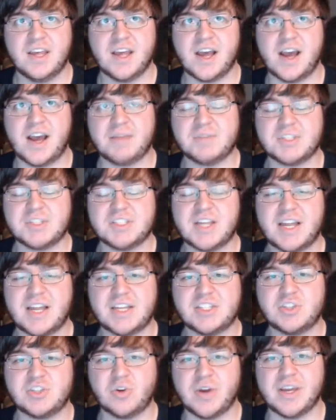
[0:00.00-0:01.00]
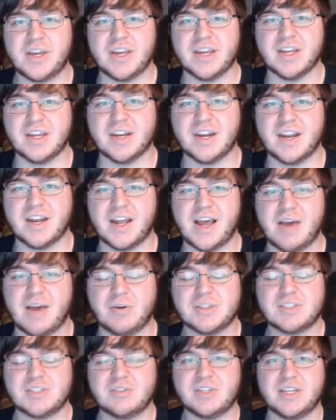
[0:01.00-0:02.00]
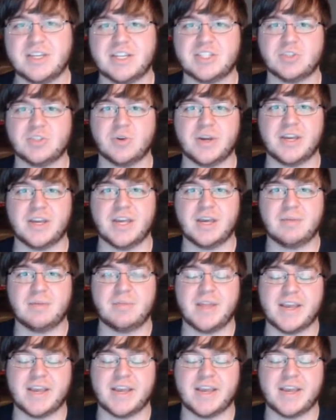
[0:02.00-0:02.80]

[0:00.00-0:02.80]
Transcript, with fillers: I'm just not enjoying it. I wasn't really enjoying it.